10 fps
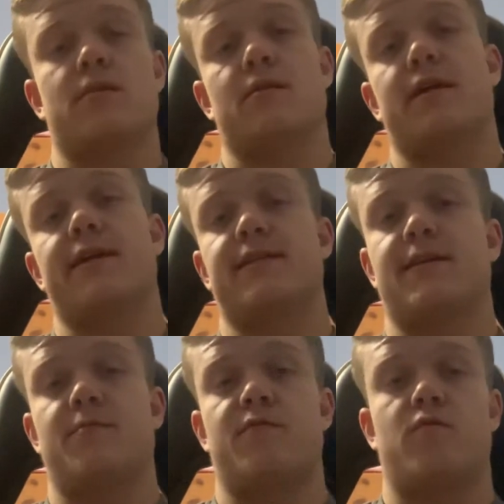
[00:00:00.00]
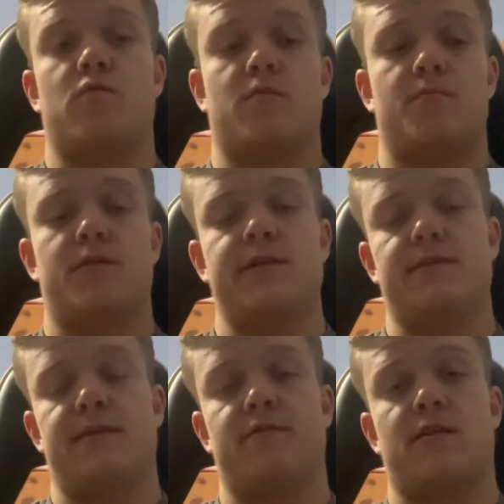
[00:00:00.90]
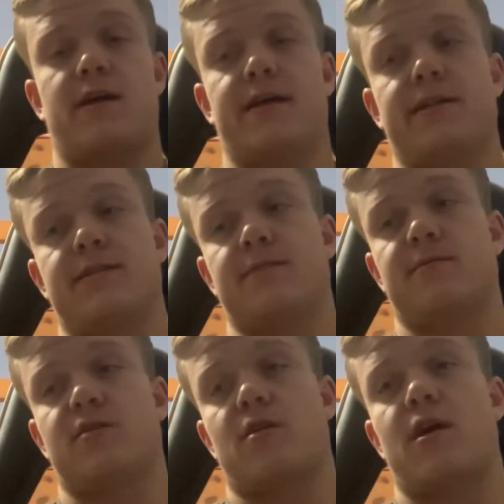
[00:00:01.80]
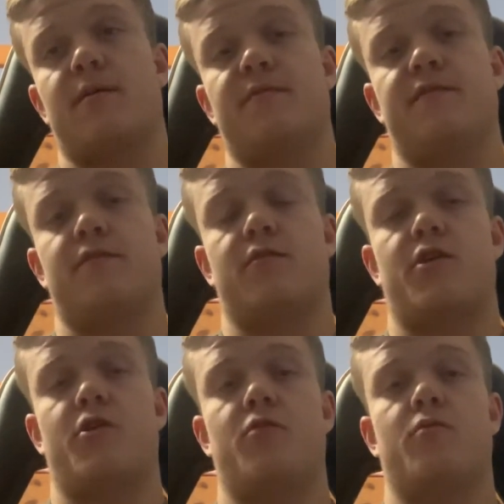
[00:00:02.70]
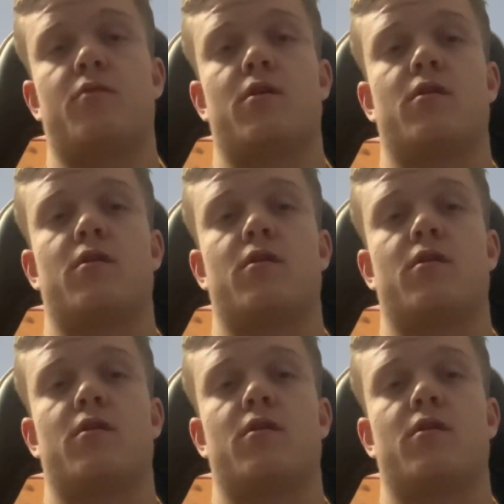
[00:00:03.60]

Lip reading: Like I said before, please leave a like, subscribe if you're new.